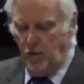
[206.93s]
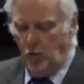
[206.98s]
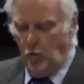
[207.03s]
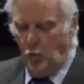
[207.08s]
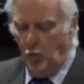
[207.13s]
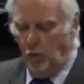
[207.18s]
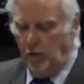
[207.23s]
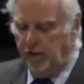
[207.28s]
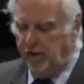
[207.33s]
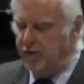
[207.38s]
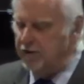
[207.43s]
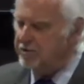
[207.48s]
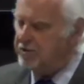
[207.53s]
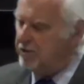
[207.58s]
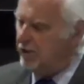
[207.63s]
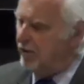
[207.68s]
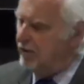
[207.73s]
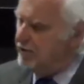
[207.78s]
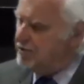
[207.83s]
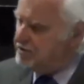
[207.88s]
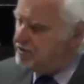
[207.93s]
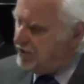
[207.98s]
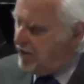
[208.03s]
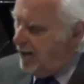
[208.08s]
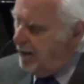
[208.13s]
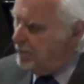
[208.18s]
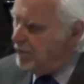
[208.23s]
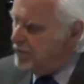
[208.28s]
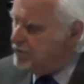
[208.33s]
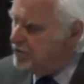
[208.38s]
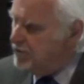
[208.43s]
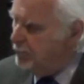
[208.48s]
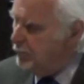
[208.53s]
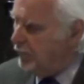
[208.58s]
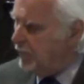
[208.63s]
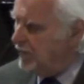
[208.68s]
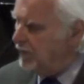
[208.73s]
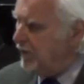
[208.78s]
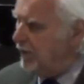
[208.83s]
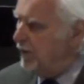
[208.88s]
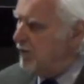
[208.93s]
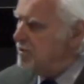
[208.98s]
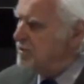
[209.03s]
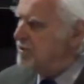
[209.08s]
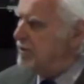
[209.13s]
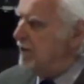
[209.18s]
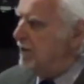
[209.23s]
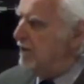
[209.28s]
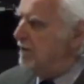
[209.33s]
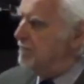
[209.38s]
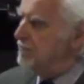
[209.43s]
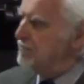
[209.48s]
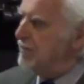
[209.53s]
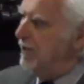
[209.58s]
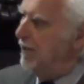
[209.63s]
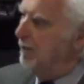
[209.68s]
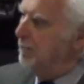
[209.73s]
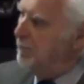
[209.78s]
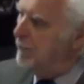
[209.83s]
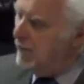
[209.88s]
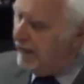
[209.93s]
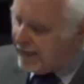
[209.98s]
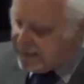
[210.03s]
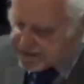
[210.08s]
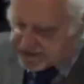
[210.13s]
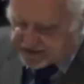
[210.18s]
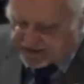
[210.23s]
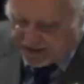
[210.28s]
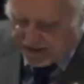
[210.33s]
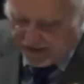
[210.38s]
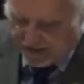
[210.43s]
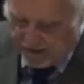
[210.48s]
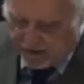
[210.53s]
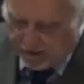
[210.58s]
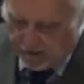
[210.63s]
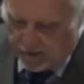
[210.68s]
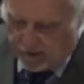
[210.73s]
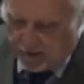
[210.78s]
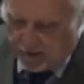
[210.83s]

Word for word: we're going to start establishing within ourselves a blessing